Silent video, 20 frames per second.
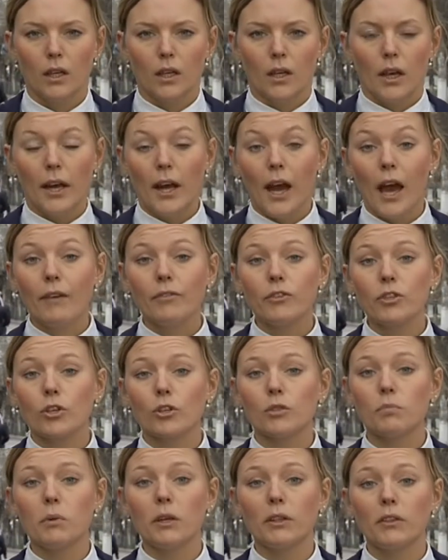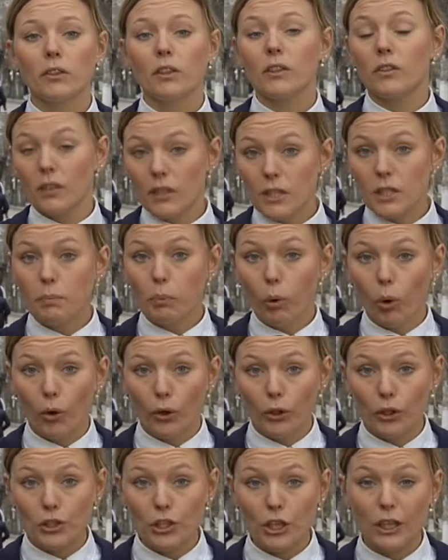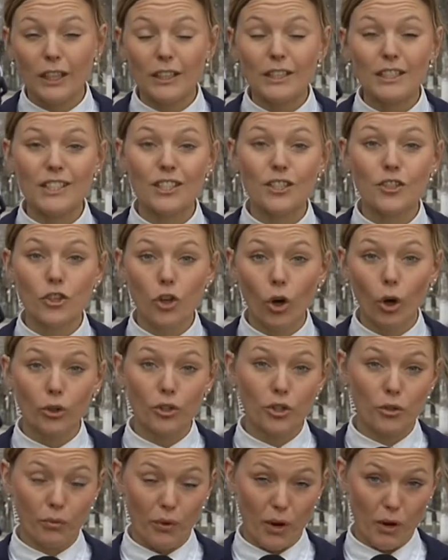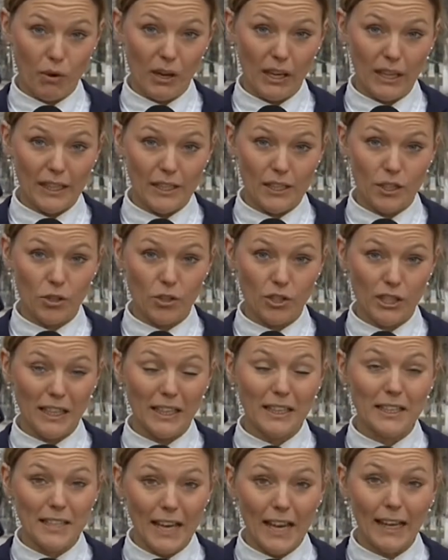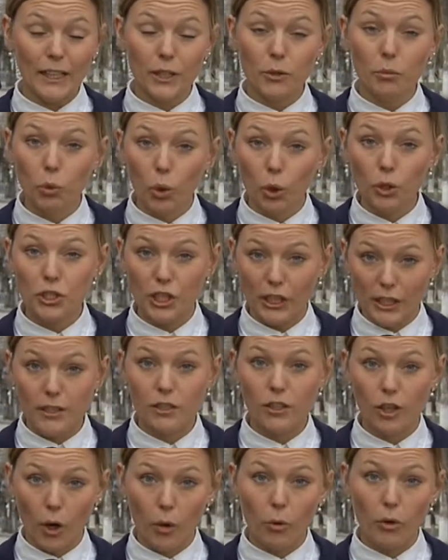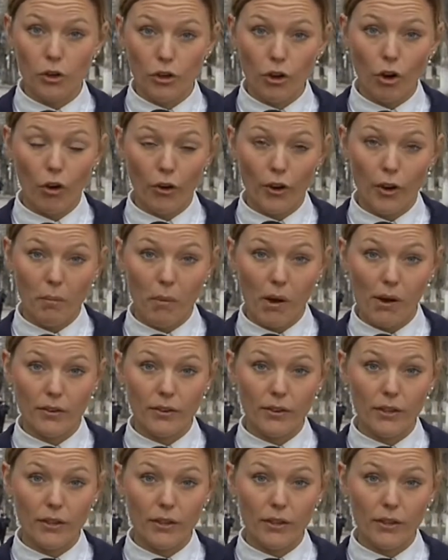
I have to admit that at this point, it's not very easy to say exactly what is going on among